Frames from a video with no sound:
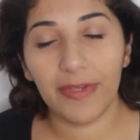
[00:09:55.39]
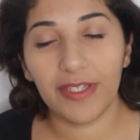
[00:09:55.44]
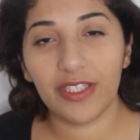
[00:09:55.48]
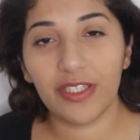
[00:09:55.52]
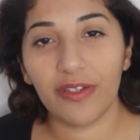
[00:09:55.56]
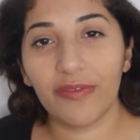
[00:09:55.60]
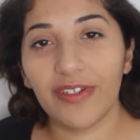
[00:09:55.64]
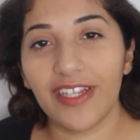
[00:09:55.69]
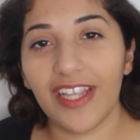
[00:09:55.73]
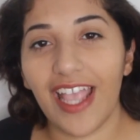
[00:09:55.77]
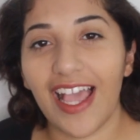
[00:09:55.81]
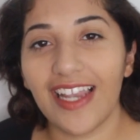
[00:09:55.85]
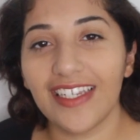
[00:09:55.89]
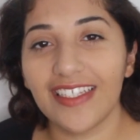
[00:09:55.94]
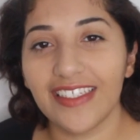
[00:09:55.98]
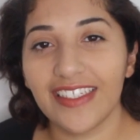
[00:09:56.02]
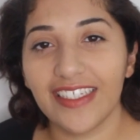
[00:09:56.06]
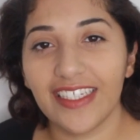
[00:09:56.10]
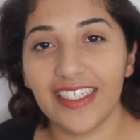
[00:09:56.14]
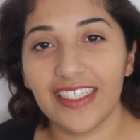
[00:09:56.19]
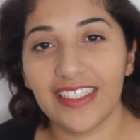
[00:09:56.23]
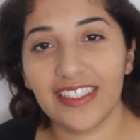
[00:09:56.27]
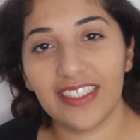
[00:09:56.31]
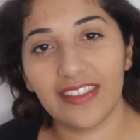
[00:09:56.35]
But the
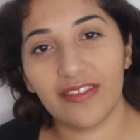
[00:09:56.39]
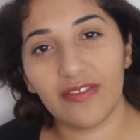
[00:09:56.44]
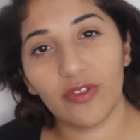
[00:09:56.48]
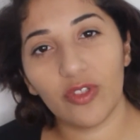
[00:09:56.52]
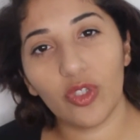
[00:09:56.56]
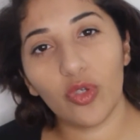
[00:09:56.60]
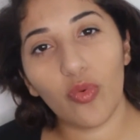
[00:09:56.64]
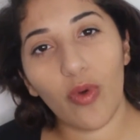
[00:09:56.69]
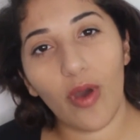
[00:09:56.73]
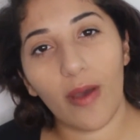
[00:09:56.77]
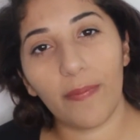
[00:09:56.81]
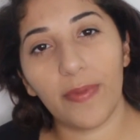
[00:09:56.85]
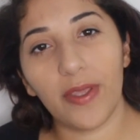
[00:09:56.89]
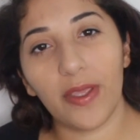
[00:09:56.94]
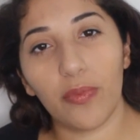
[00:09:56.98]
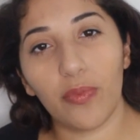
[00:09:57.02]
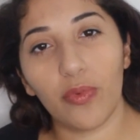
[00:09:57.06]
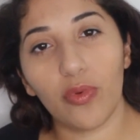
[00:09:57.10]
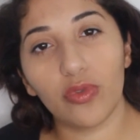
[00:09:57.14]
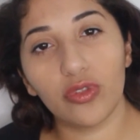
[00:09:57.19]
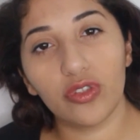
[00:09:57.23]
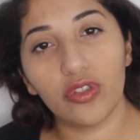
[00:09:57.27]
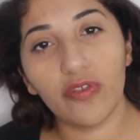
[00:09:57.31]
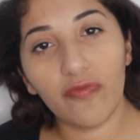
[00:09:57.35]
reality is you want
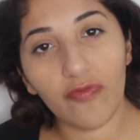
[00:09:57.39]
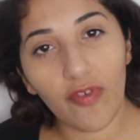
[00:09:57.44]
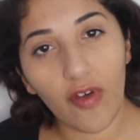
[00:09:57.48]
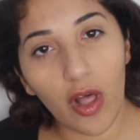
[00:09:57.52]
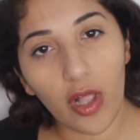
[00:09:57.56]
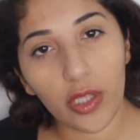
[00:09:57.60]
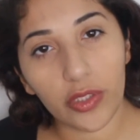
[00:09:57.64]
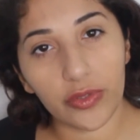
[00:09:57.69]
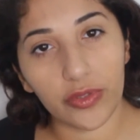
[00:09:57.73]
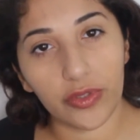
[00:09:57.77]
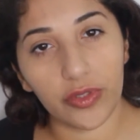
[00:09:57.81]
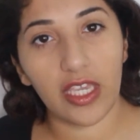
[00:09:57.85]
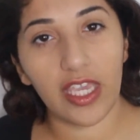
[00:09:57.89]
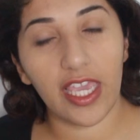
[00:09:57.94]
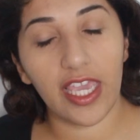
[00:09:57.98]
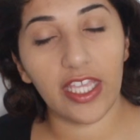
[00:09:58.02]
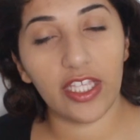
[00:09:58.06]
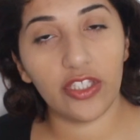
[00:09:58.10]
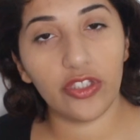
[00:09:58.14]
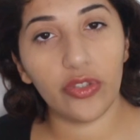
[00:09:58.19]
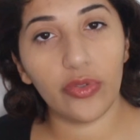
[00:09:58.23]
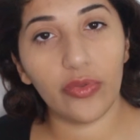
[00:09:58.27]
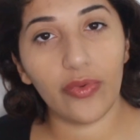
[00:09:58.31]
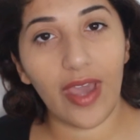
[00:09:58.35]
people to follow you,
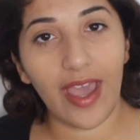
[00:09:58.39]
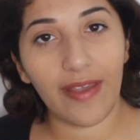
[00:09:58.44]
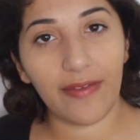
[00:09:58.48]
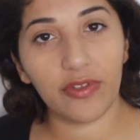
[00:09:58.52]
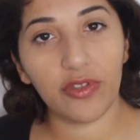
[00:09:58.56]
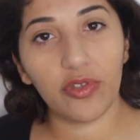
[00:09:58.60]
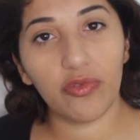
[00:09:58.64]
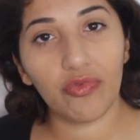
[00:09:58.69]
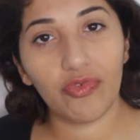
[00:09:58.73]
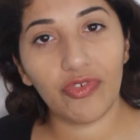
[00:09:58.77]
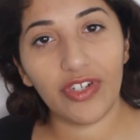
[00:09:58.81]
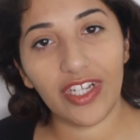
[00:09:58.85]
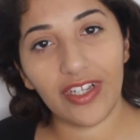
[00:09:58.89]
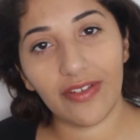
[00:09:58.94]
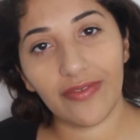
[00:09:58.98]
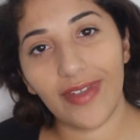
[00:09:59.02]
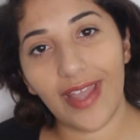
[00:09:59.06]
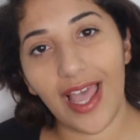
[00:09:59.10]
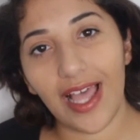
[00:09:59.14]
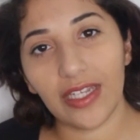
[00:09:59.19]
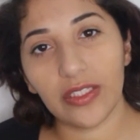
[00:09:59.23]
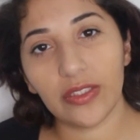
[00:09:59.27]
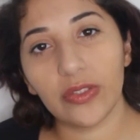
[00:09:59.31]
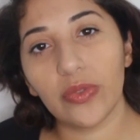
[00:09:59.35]
and you have to
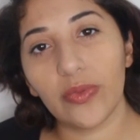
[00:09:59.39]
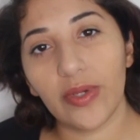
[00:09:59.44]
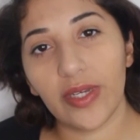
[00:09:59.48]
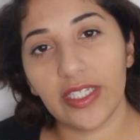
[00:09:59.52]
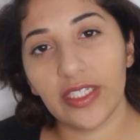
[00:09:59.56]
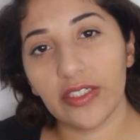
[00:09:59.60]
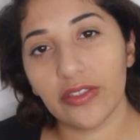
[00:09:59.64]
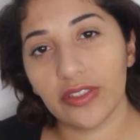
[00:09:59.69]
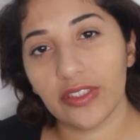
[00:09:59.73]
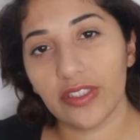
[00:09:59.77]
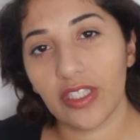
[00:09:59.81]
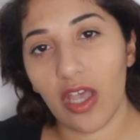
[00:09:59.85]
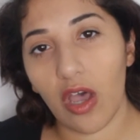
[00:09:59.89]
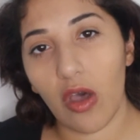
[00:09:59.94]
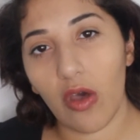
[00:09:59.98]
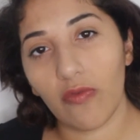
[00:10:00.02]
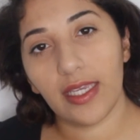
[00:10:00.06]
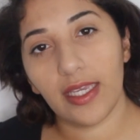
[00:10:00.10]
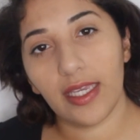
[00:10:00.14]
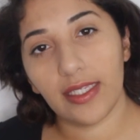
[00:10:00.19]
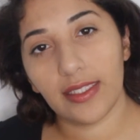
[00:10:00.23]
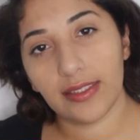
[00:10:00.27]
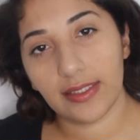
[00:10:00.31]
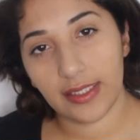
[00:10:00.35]
reevaluate
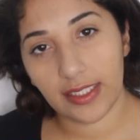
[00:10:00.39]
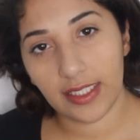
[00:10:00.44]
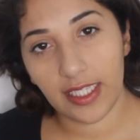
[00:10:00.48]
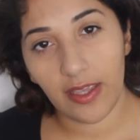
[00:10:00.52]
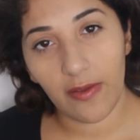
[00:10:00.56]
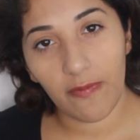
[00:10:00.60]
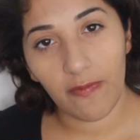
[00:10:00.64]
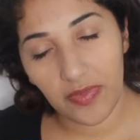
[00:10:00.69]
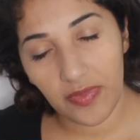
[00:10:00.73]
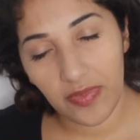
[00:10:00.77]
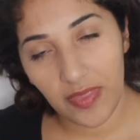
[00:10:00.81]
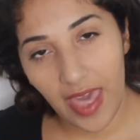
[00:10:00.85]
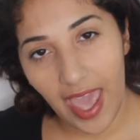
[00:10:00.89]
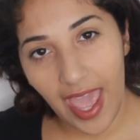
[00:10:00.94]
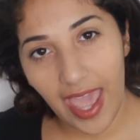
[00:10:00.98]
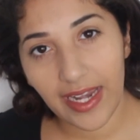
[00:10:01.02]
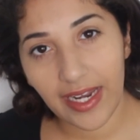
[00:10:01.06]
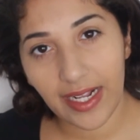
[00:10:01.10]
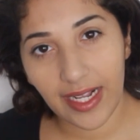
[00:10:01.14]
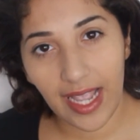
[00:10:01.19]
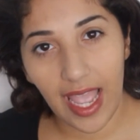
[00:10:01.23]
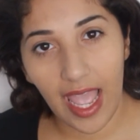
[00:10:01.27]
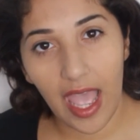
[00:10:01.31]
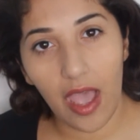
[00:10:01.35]
yourself and see if
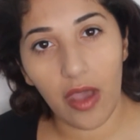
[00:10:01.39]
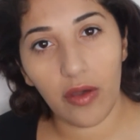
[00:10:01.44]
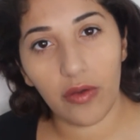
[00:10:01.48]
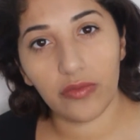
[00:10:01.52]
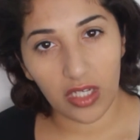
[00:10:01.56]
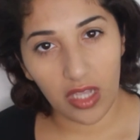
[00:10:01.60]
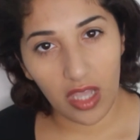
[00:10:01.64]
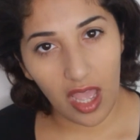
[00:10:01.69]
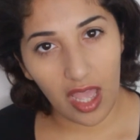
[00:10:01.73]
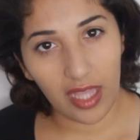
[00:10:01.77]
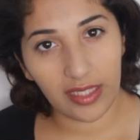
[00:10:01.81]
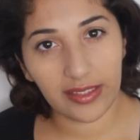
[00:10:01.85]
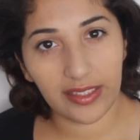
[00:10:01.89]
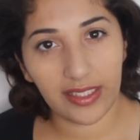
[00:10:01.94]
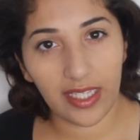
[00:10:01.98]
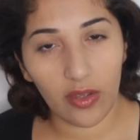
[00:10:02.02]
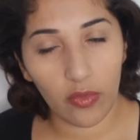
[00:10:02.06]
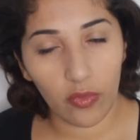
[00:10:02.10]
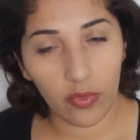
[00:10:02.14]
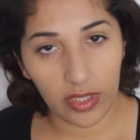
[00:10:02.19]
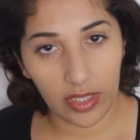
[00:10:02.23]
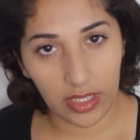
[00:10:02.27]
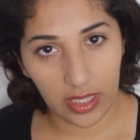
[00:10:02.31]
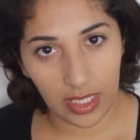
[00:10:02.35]
that account,
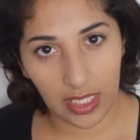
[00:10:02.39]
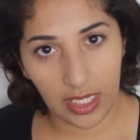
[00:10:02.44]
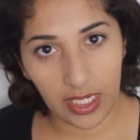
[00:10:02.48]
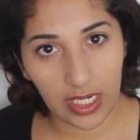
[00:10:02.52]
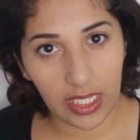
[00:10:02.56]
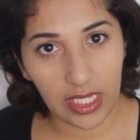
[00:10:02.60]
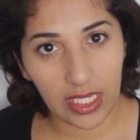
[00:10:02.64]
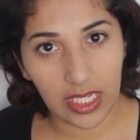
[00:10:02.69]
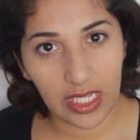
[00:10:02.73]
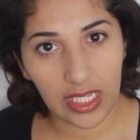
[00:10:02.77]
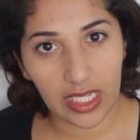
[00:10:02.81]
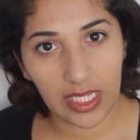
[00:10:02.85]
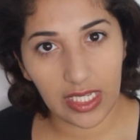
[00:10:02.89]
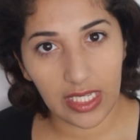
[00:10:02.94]
content within it,